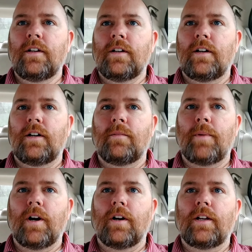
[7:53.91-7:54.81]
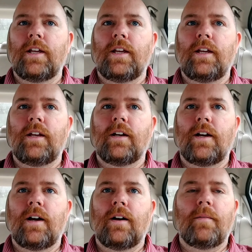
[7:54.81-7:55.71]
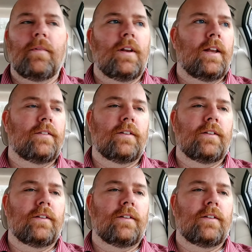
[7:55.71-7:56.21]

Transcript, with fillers: uh, Burger King, uh, unless